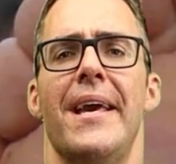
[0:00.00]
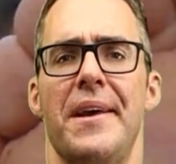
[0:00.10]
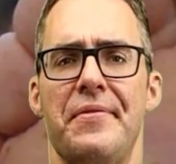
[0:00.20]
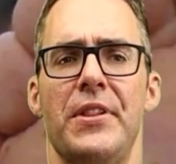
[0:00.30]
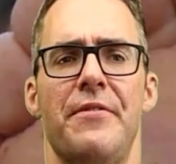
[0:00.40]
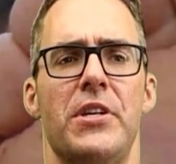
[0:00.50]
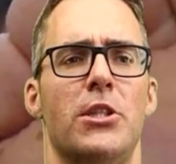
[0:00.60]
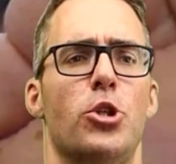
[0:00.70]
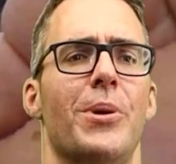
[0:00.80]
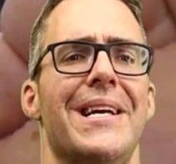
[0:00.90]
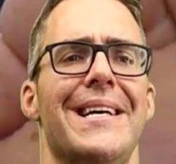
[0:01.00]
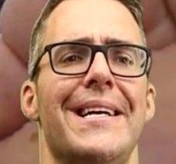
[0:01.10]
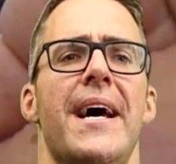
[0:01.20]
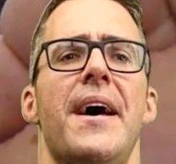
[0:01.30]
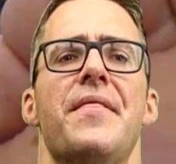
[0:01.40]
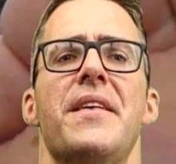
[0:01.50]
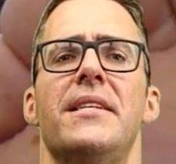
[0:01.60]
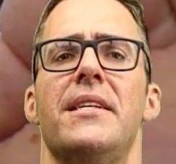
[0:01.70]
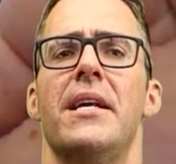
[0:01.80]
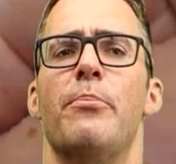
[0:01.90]
If left untreated,
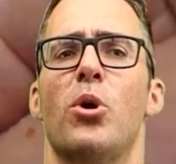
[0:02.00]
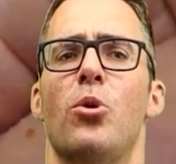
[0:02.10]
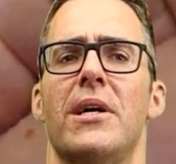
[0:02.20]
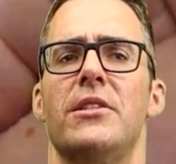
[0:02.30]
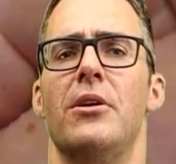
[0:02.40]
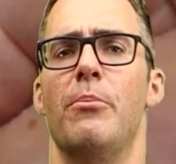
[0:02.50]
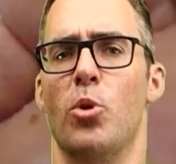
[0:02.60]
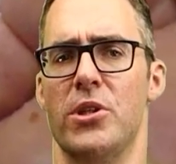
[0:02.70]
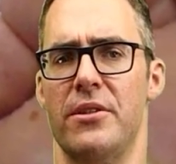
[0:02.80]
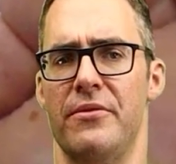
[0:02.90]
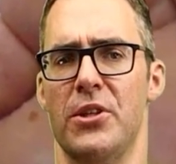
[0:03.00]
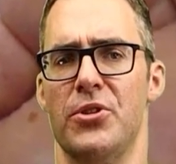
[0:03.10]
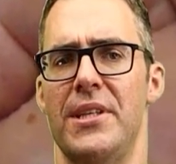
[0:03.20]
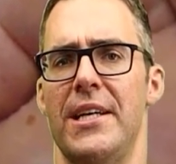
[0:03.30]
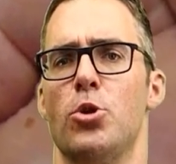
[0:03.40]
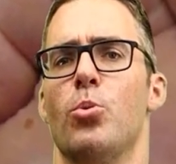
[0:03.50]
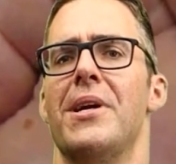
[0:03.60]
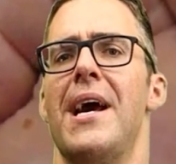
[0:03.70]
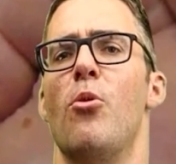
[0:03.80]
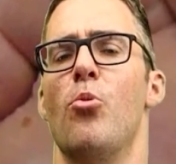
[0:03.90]
this can progress to a more severe stage
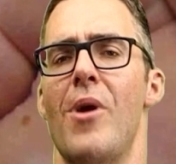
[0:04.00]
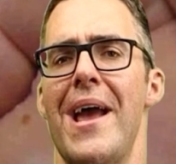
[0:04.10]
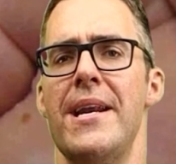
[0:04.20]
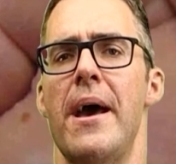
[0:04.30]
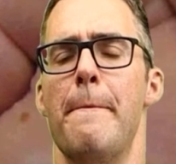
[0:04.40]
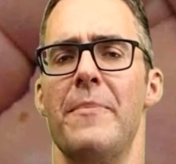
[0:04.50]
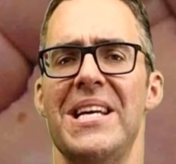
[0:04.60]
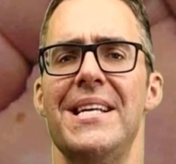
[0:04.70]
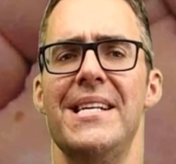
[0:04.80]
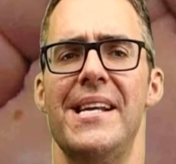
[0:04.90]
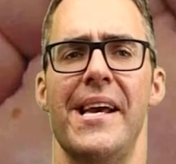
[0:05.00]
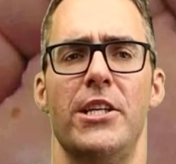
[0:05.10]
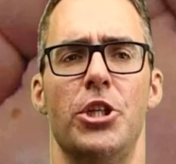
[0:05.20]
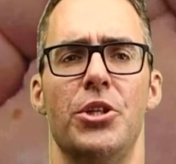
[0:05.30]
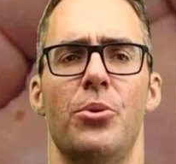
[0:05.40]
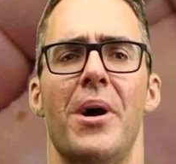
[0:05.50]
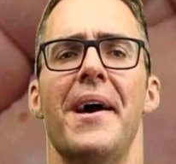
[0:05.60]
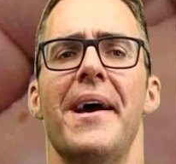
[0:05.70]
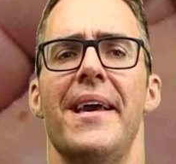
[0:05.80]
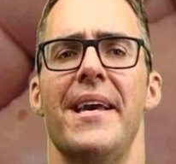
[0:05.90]
where now red meaty tissue
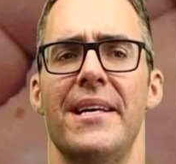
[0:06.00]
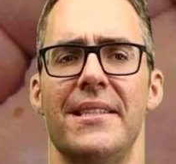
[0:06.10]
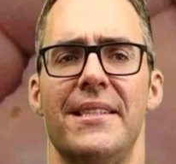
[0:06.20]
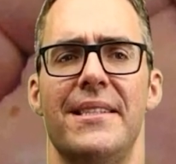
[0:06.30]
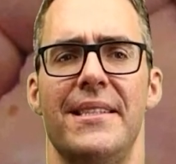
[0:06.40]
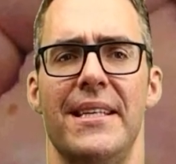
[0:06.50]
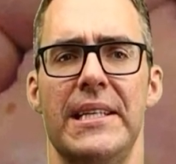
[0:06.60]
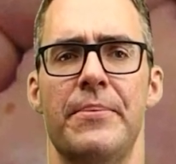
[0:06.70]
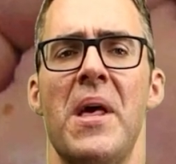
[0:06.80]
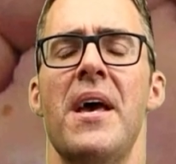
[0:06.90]
is seen.